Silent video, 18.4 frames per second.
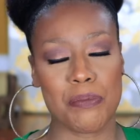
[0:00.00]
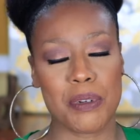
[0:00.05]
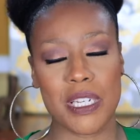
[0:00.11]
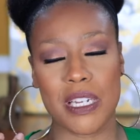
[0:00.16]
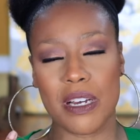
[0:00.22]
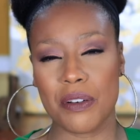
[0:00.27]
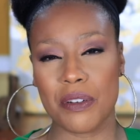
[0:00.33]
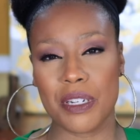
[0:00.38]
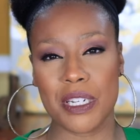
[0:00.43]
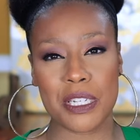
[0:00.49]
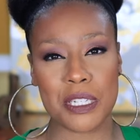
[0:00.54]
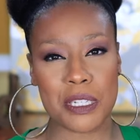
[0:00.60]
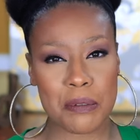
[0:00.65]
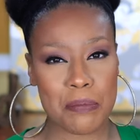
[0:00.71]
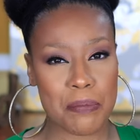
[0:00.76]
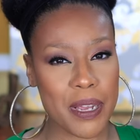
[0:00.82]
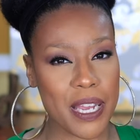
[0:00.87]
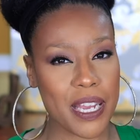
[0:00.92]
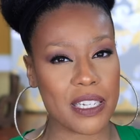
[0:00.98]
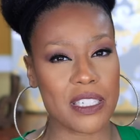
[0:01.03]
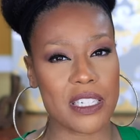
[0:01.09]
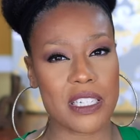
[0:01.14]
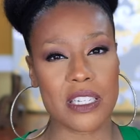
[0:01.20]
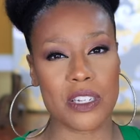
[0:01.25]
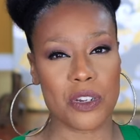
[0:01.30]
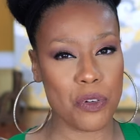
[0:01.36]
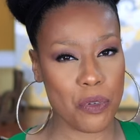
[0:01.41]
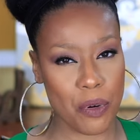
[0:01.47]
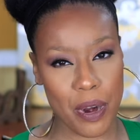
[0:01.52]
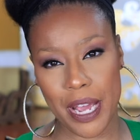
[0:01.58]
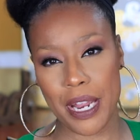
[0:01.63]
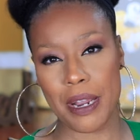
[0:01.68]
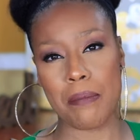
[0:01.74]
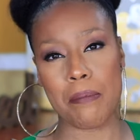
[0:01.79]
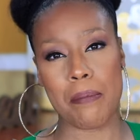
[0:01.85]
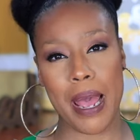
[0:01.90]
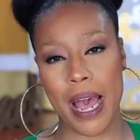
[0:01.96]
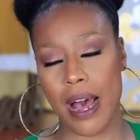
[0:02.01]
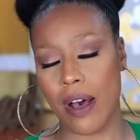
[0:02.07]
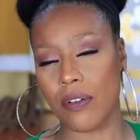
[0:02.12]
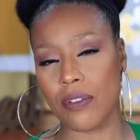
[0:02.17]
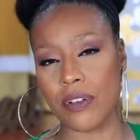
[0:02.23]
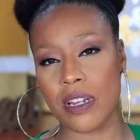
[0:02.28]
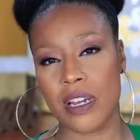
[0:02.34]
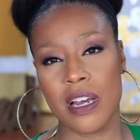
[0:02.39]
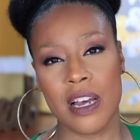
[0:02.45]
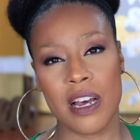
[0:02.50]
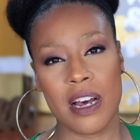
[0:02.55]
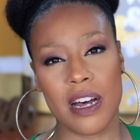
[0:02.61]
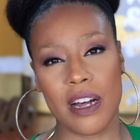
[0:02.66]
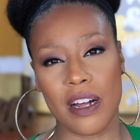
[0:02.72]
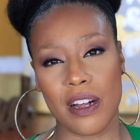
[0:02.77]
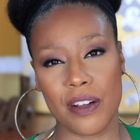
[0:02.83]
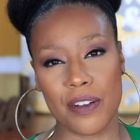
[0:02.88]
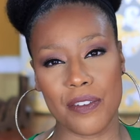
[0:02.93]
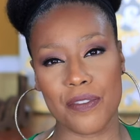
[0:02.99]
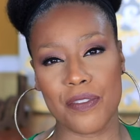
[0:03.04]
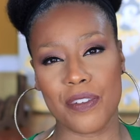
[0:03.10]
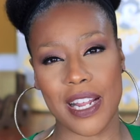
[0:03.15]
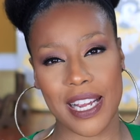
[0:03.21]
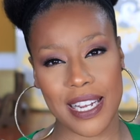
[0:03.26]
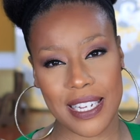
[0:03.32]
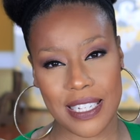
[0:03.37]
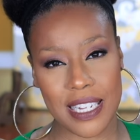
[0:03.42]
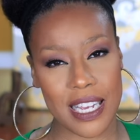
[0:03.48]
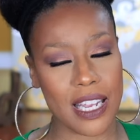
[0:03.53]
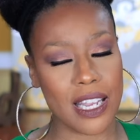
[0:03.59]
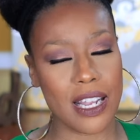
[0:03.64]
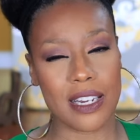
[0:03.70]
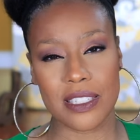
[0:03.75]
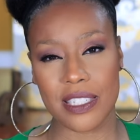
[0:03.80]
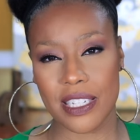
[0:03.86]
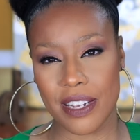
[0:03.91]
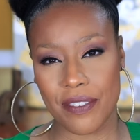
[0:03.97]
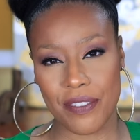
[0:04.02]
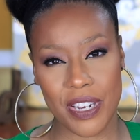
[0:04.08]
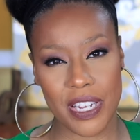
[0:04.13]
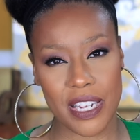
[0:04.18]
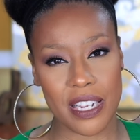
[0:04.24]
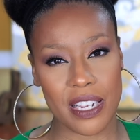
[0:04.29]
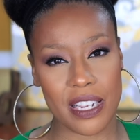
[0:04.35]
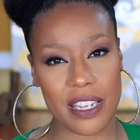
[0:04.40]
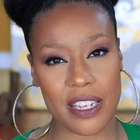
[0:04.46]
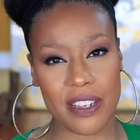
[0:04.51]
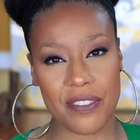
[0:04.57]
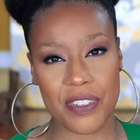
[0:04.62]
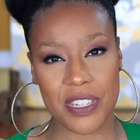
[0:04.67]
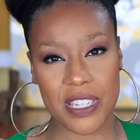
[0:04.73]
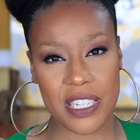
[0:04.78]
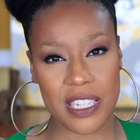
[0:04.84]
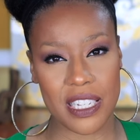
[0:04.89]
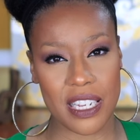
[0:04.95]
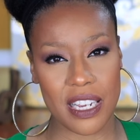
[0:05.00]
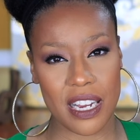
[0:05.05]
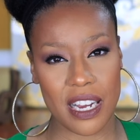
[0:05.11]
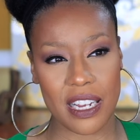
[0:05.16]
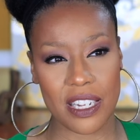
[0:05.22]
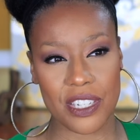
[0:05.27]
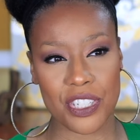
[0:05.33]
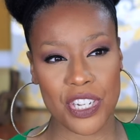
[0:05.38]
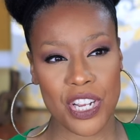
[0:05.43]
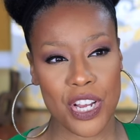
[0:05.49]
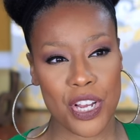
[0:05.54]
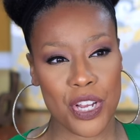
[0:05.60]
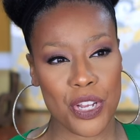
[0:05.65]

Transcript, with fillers: But don't expect just a great amount of, like I said, longevity, even sillage.